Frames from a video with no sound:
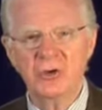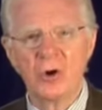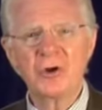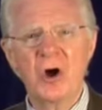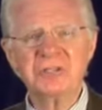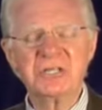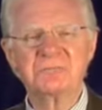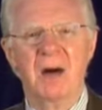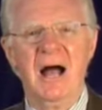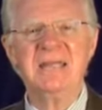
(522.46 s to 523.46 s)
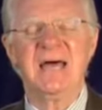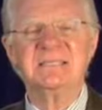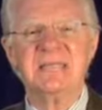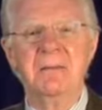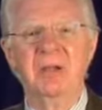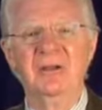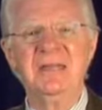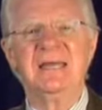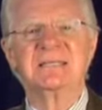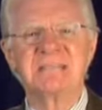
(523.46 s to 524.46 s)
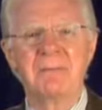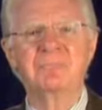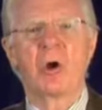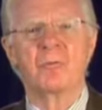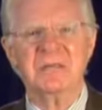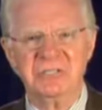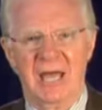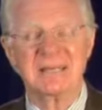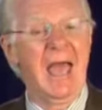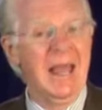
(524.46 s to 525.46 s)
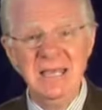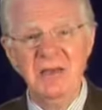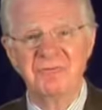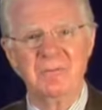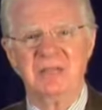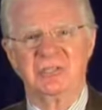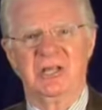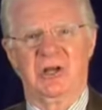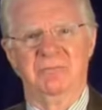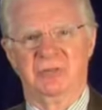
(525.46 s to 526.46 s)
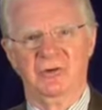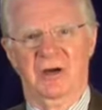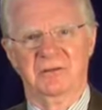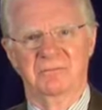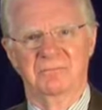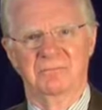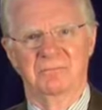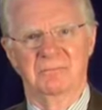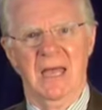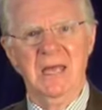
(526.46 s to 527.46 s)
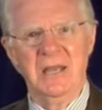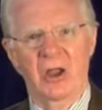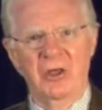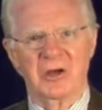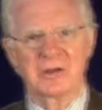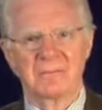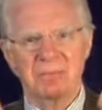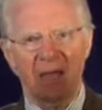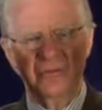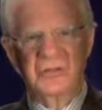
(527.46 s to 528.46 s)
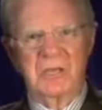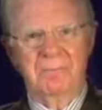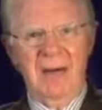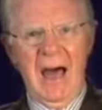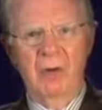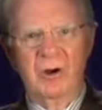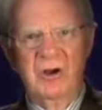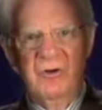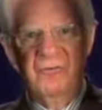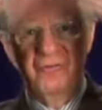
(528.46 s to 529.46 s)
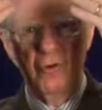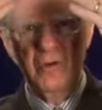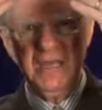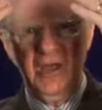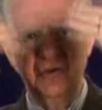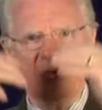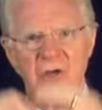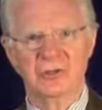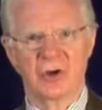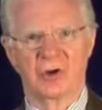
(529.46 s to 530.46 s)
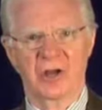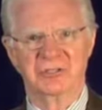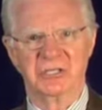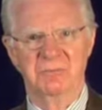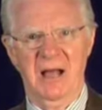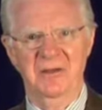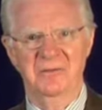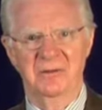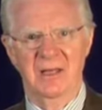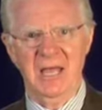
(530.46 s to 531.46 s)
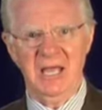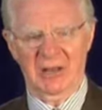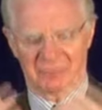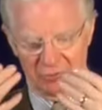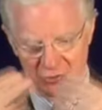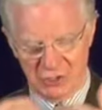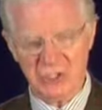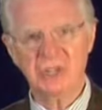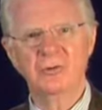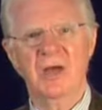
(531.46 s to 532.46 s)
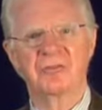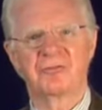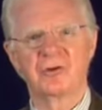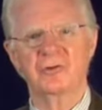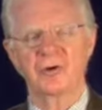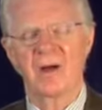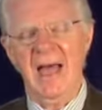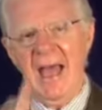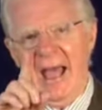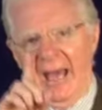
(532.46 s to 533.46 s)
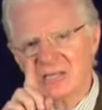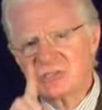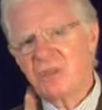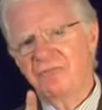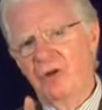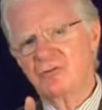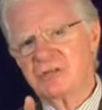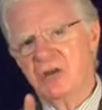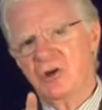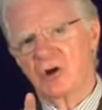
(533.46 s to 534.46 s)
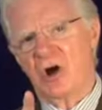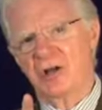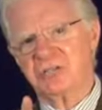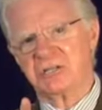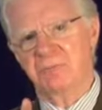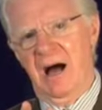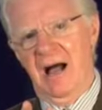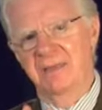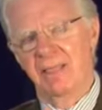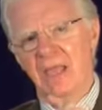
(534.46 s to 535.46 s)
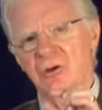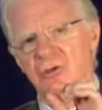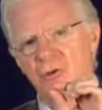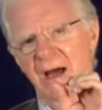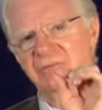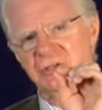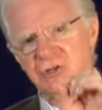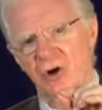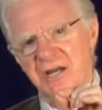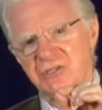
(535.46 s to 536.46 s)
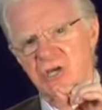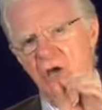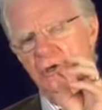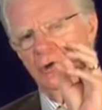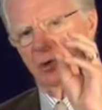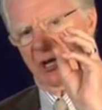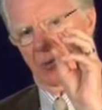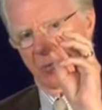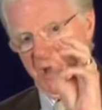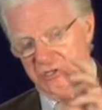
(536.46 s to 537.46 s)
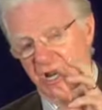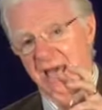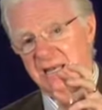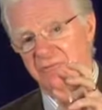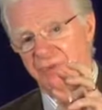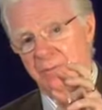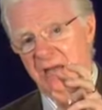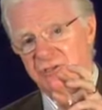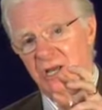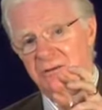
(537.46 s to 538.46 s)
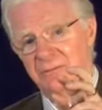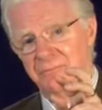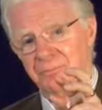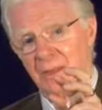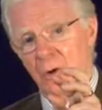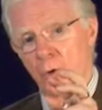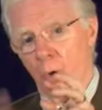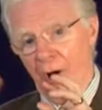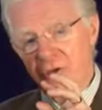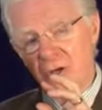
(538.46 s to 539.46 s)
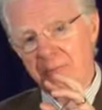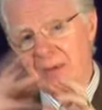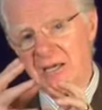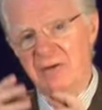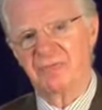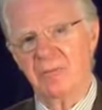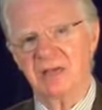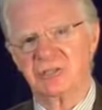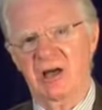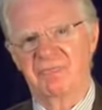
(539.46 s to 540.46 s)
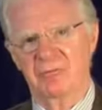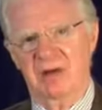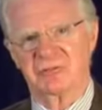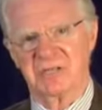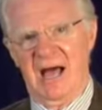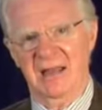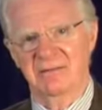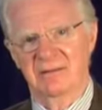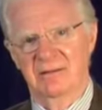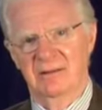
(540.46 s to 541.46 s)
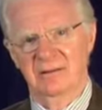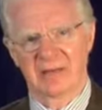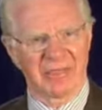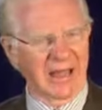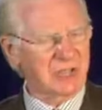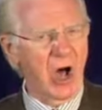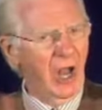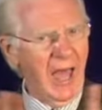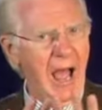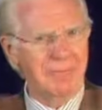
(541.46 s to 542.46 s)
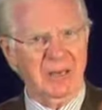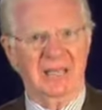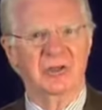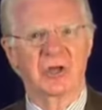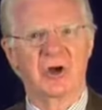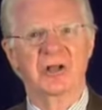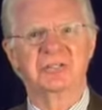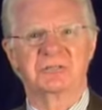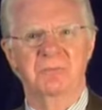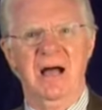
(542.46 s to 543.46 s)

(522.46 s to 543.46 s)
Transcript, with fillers: Your conscious mind has the ability to accept or reject any information that comes to it. Now look at there's a power flowing into your conscious mind. It flows to and through you. As it flows into your conscious mind, you have a choice. You can originate information or you can pick information up from outside. Now, that's all happening in the conscious